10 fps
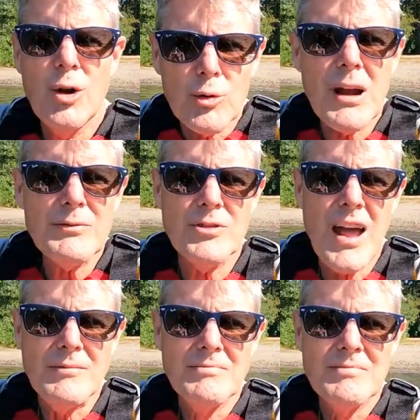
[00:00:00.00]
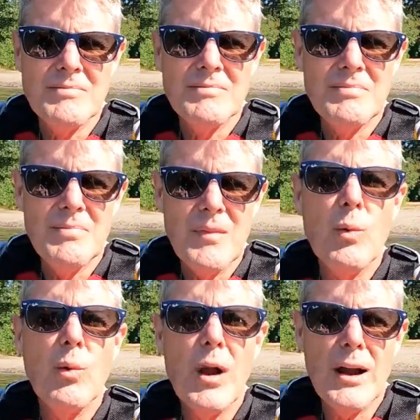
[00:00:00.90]
10:15,
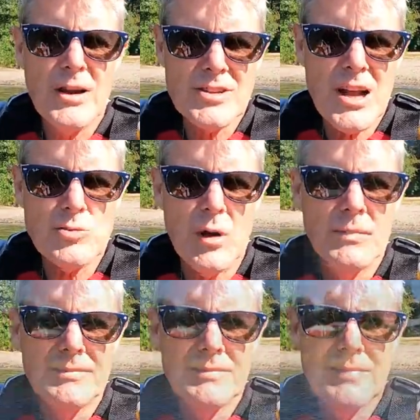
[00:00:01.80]
right on schedule.